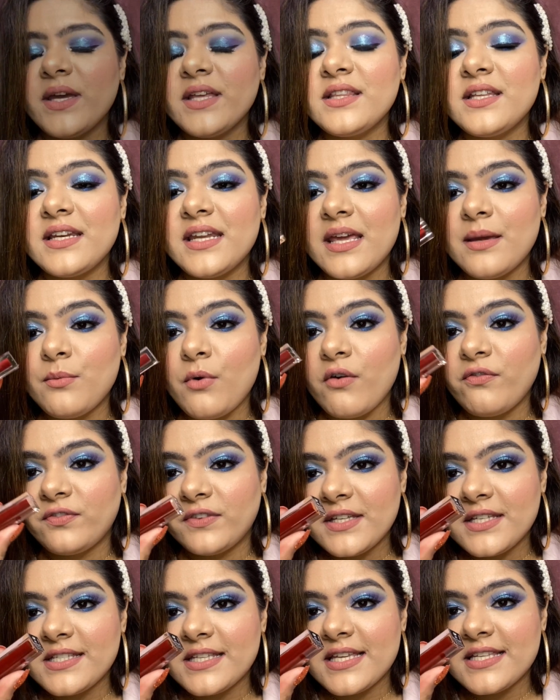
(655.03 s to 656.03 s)
the name of
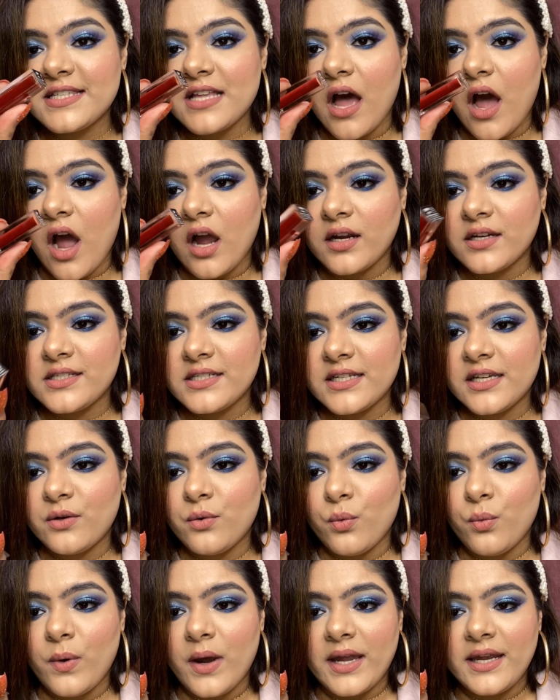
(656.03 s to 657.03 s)
this is Arctic
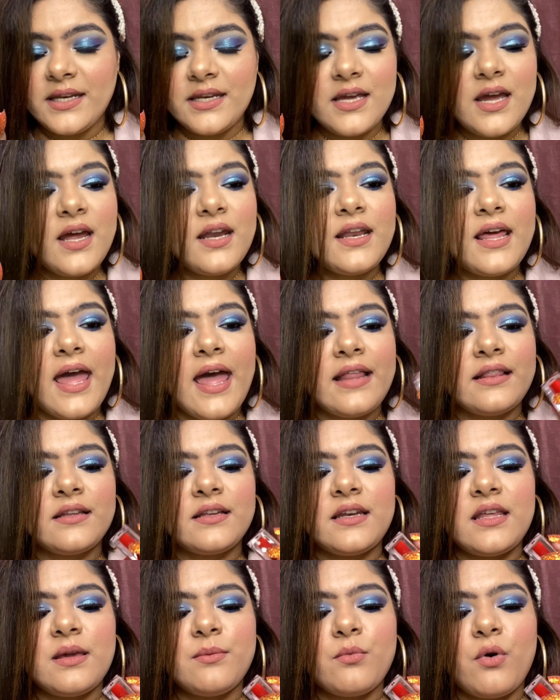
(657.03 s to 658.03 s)
Vineyard and the
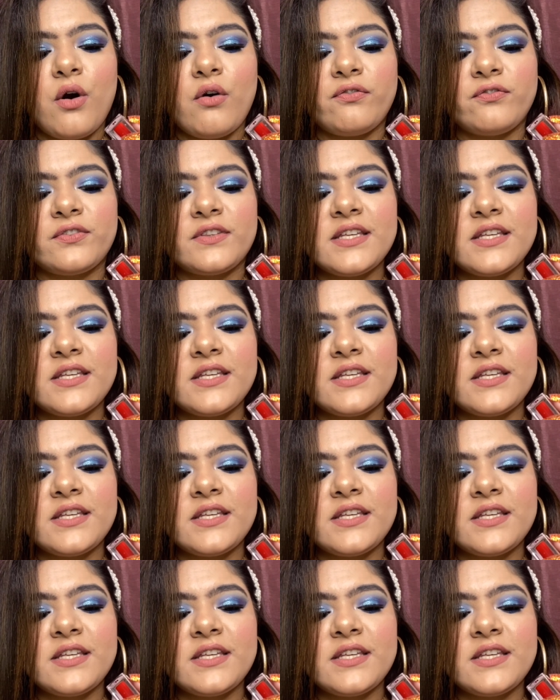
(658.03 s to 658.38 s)
name of